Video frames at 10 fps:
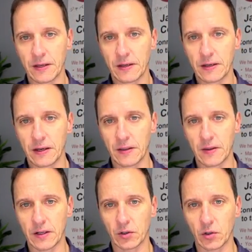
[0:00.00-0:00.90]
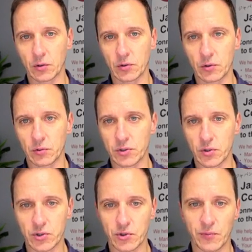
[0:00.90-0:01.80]
and then go to
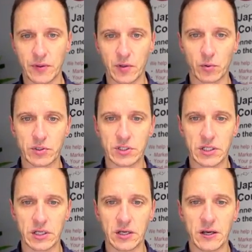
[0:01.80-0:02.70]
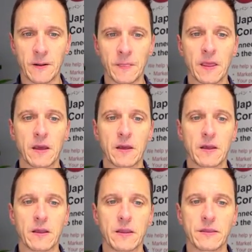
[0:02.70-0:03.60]
search term, and you will see
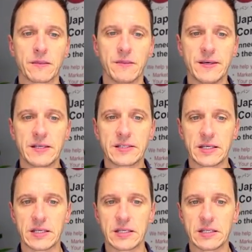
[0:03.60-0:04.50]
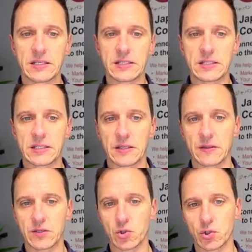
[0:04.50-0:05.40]
this is the
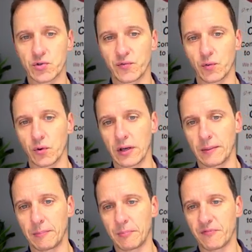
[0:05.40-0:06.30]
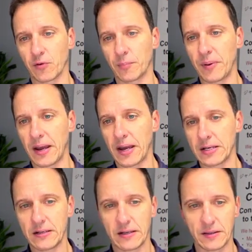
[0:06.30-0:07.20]
search for
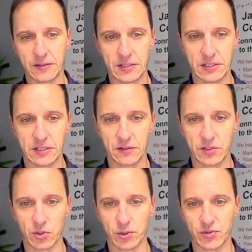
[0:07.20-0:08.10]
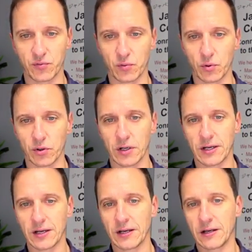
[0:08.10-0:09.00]
pen, and this is a search for
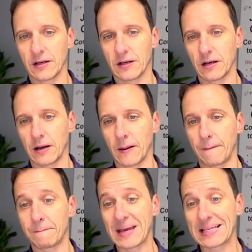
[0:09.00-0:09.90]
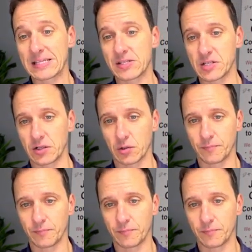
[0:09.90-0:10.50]
pencil.